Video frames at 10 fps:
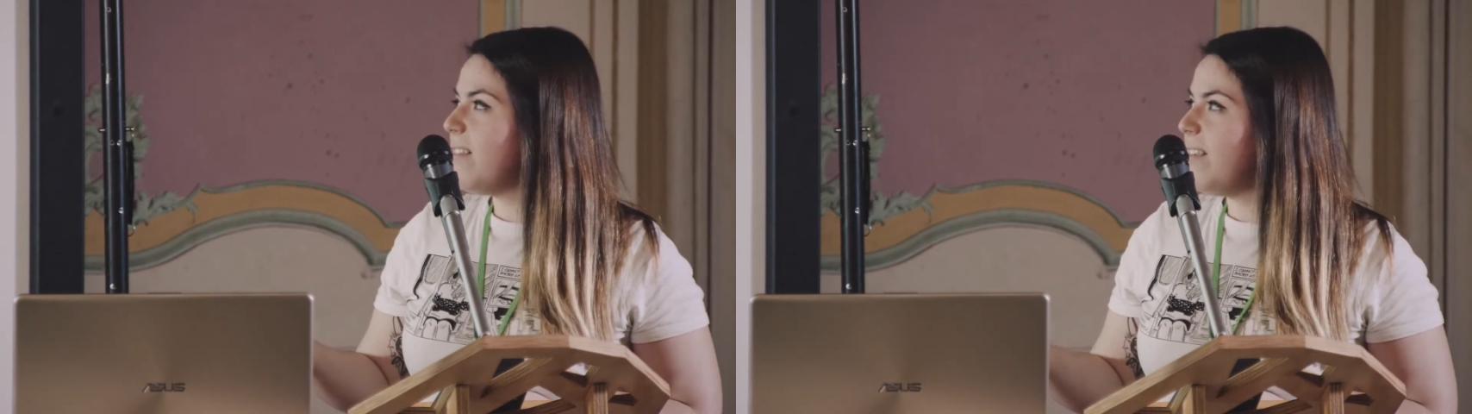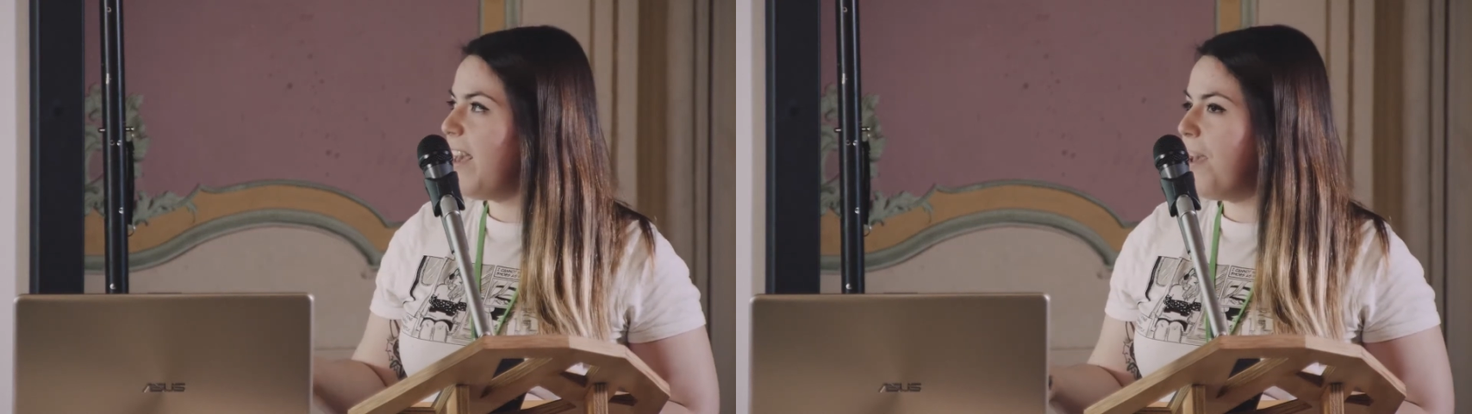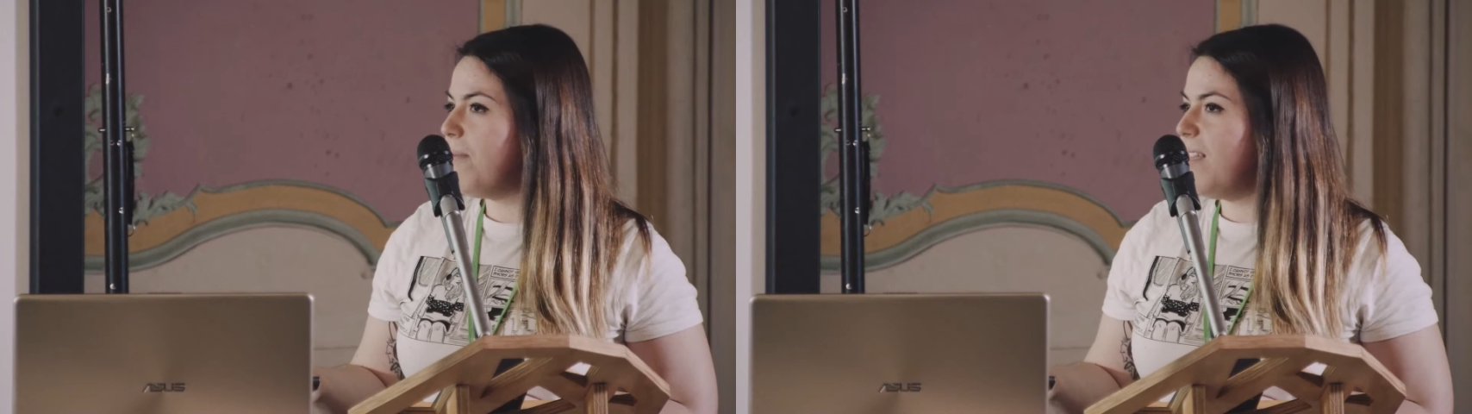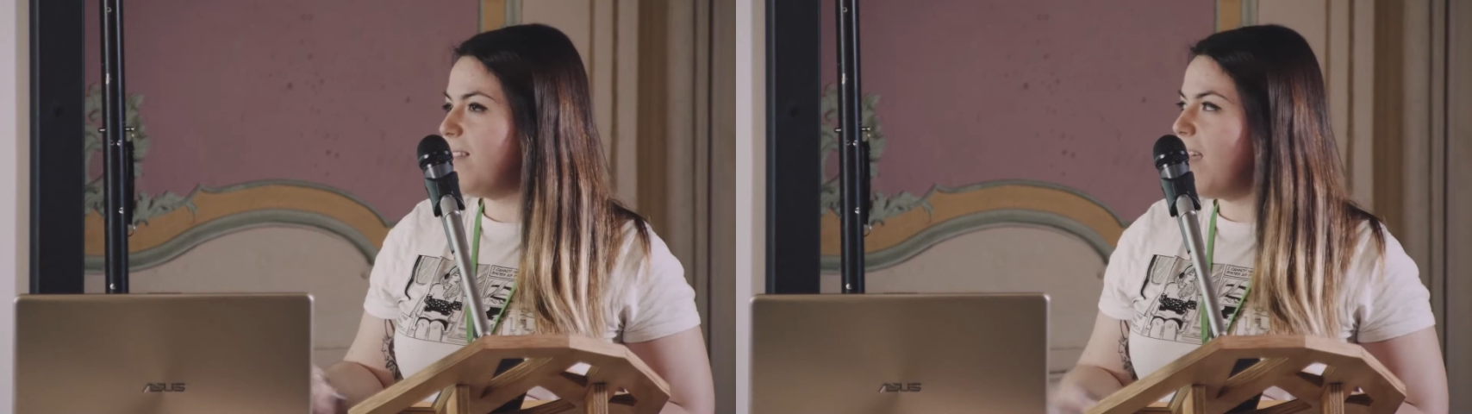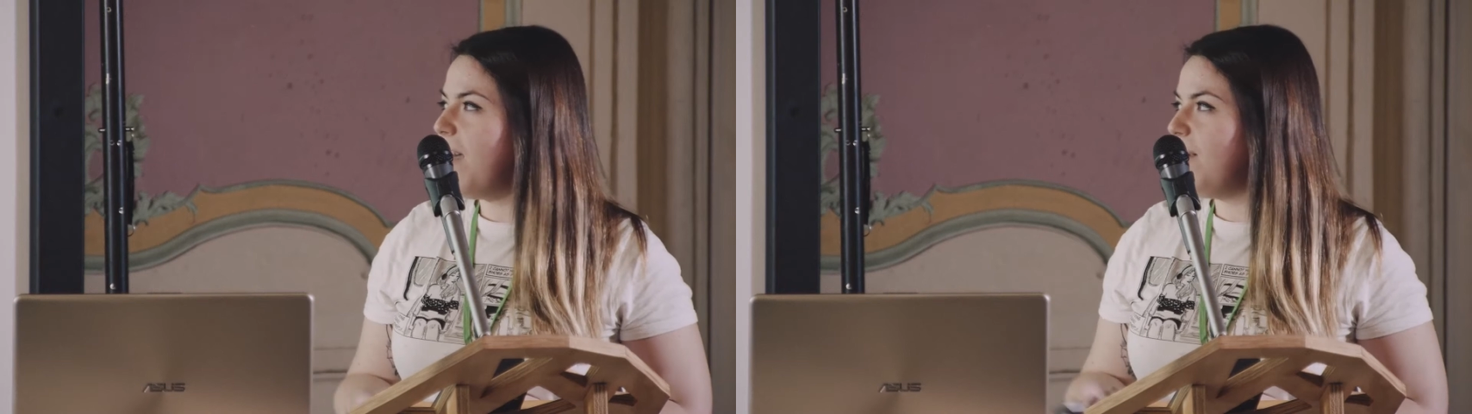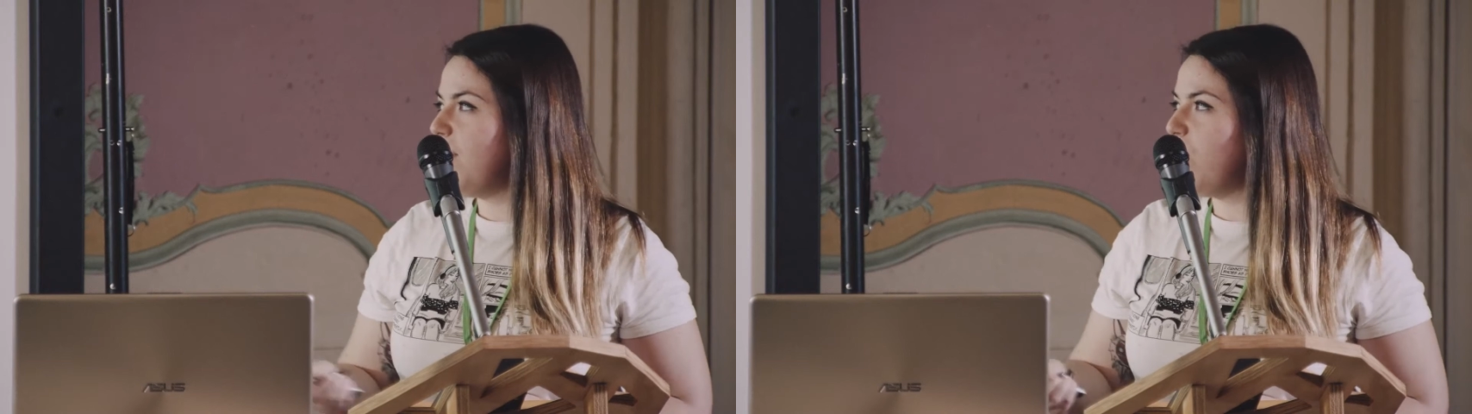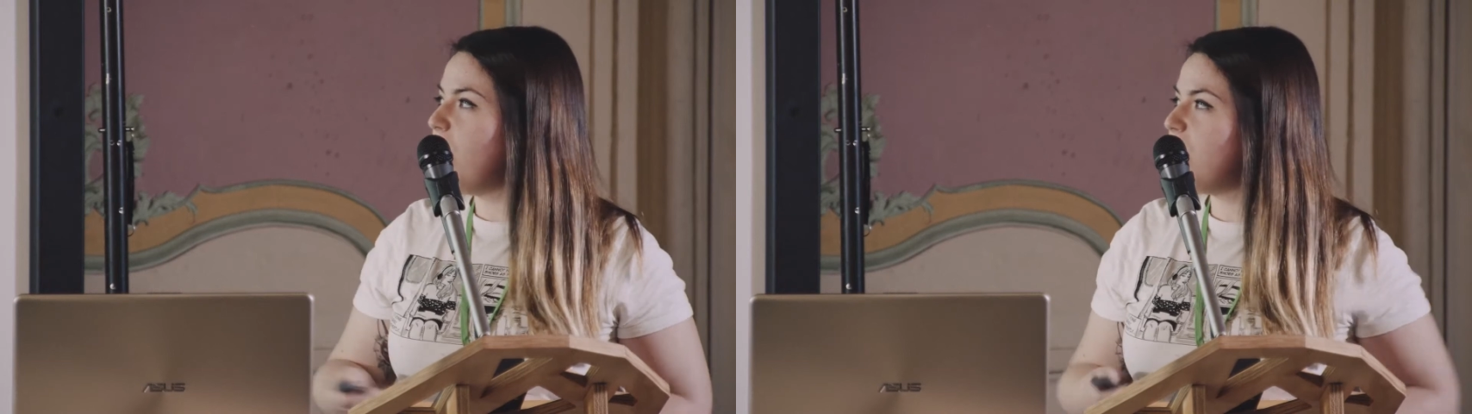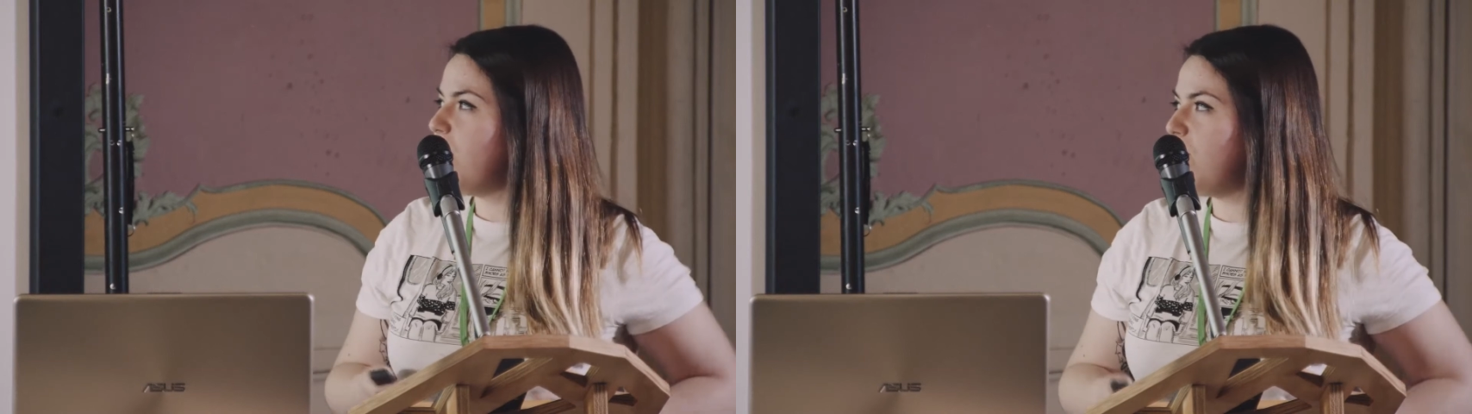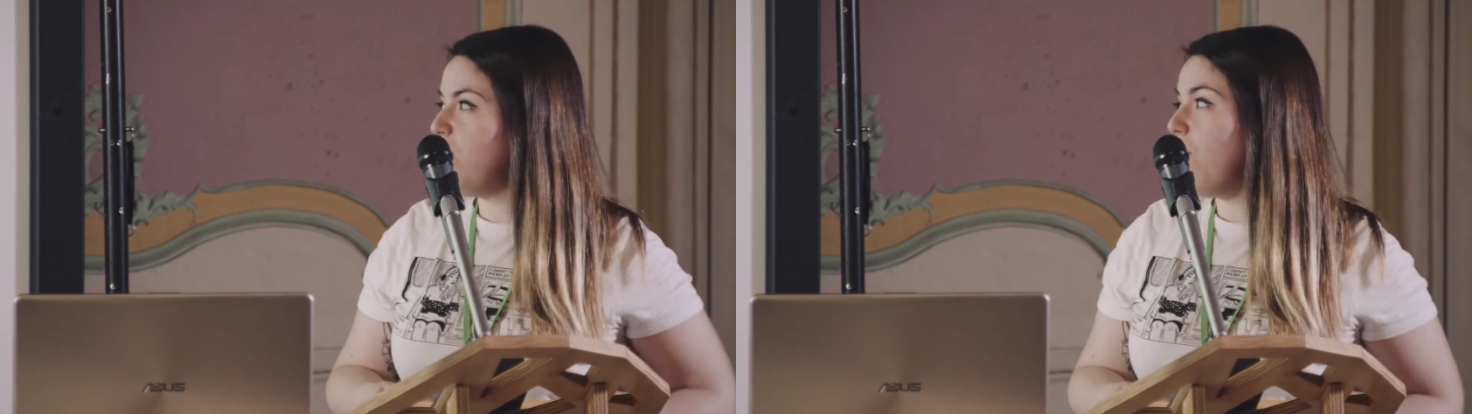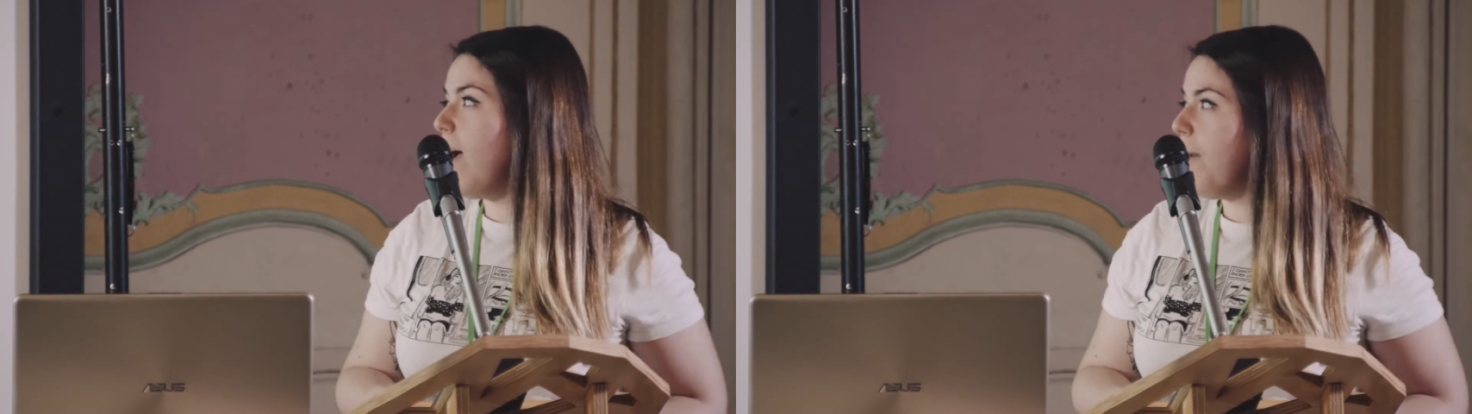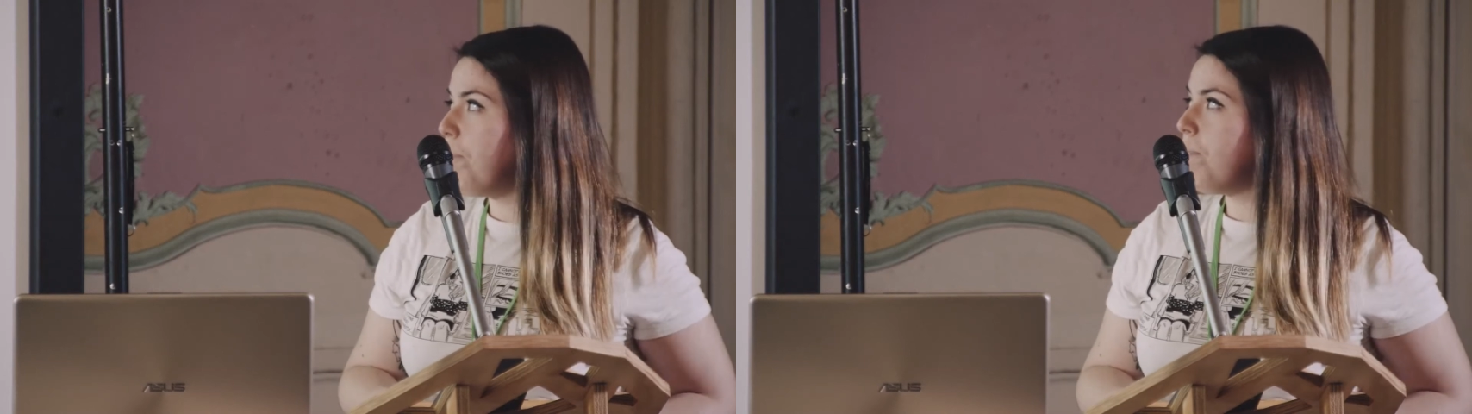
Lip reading: game that I encourage you to try.